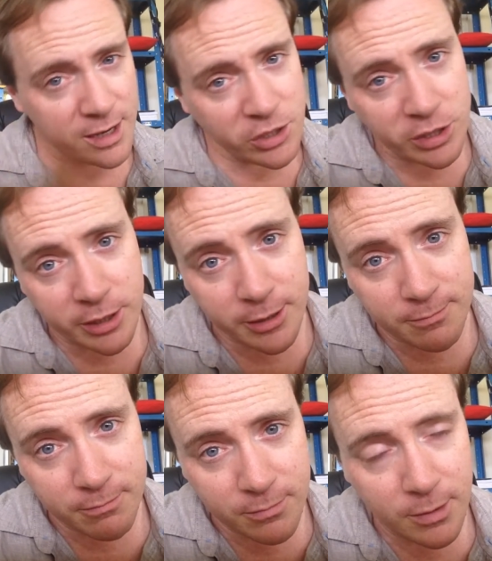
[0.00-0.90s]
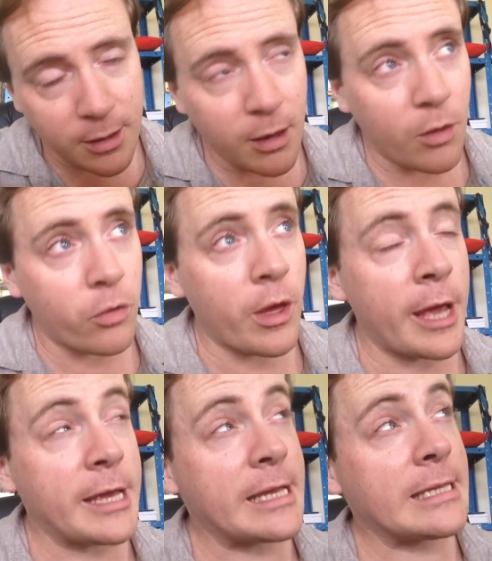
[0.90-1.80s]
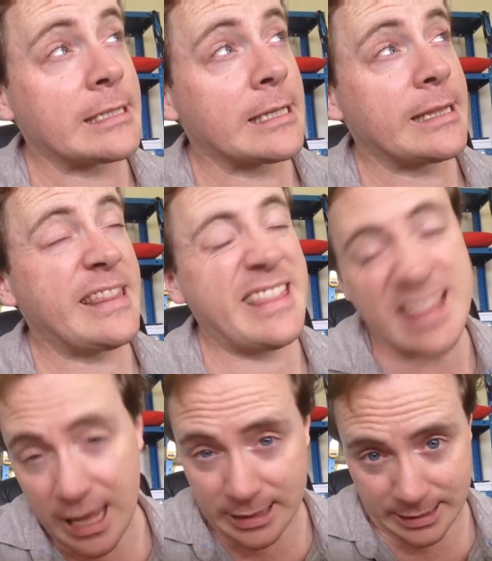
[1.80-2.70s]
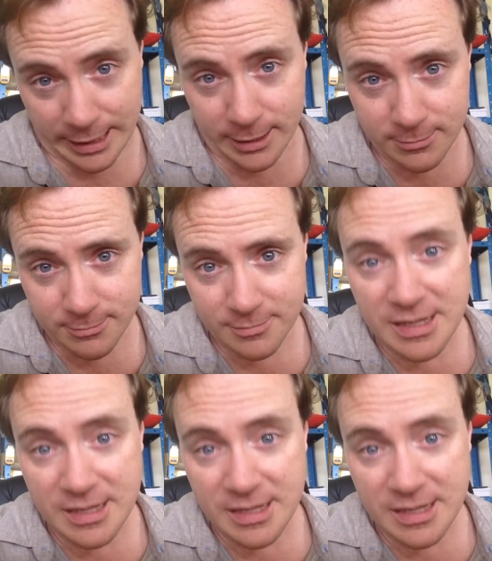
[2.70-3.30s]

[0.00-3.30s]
Actually, that is nothing